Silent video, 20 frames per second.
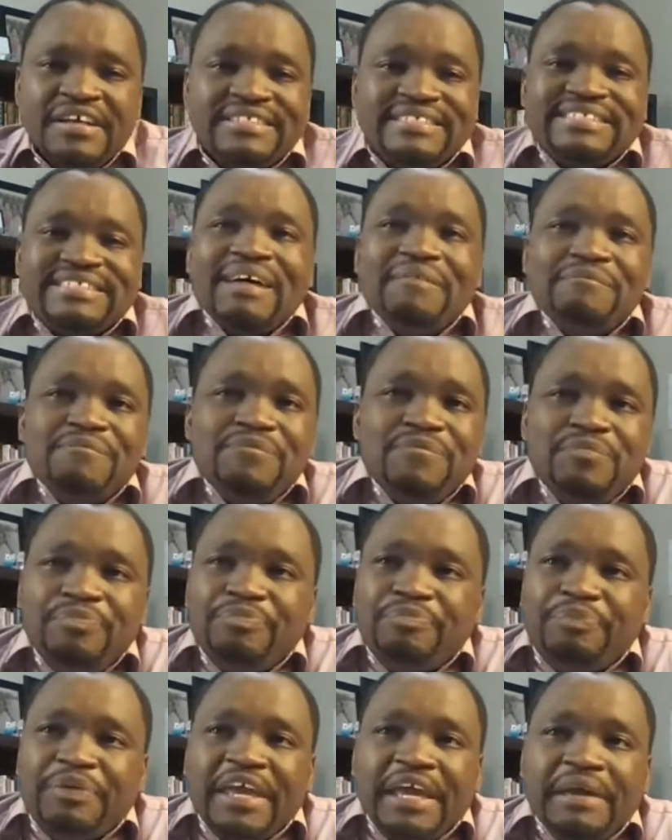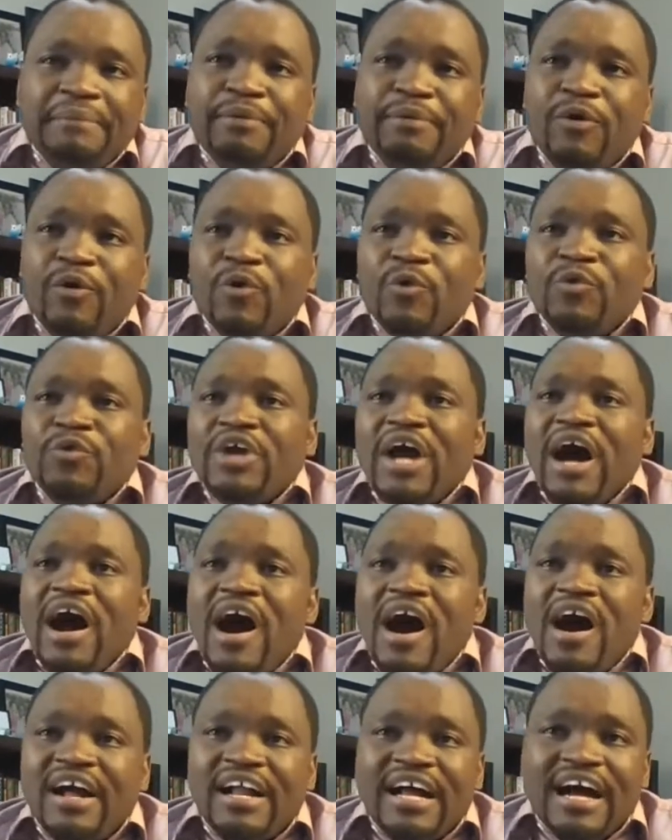some people
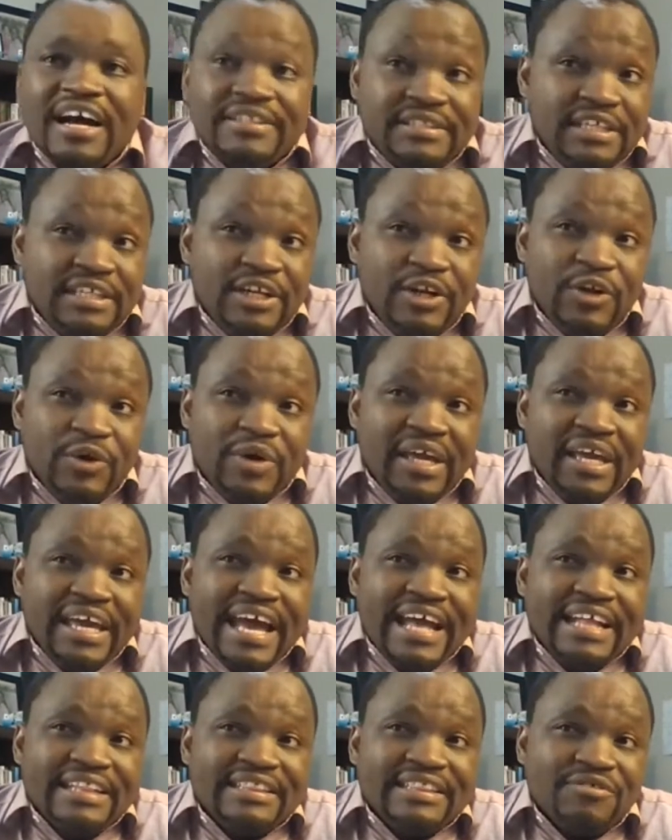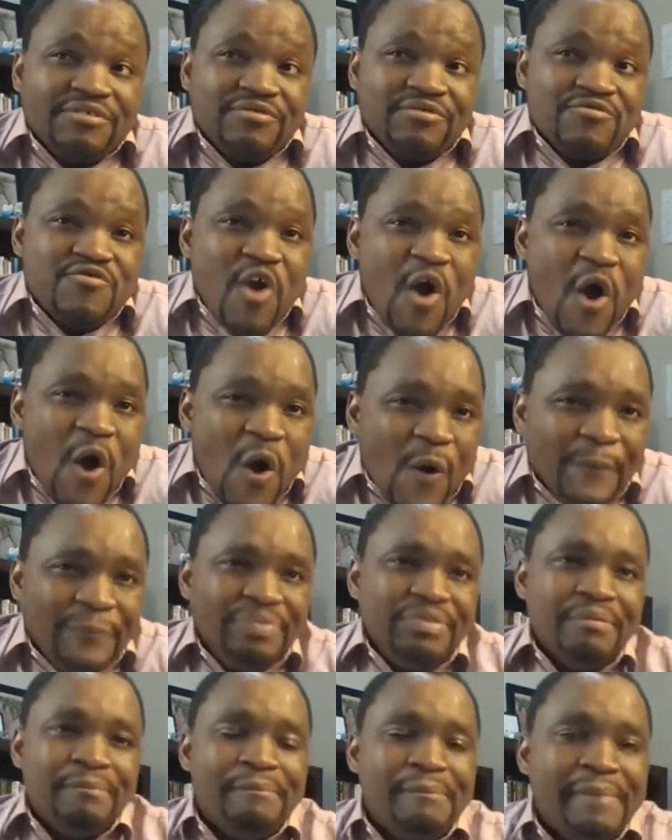are actually looking at the
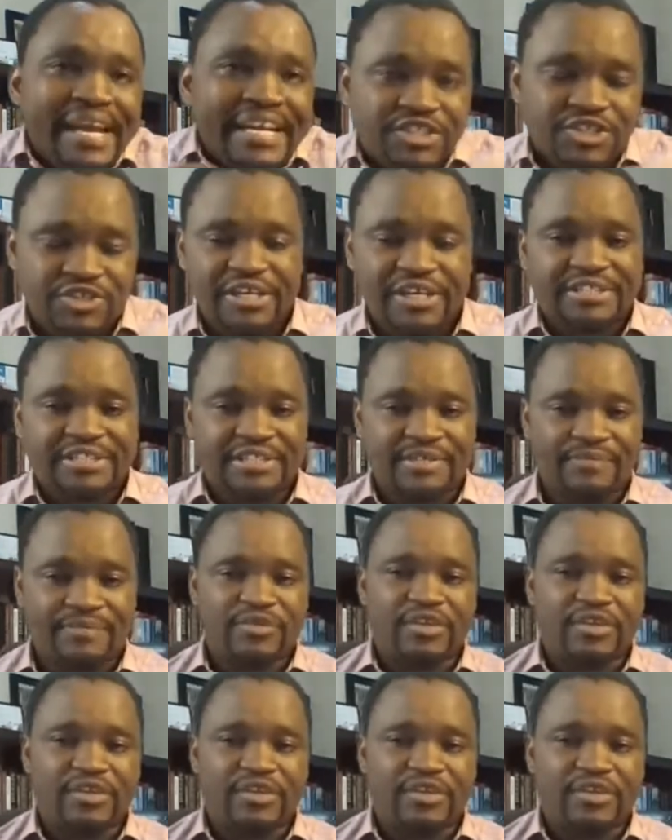wrong matrix.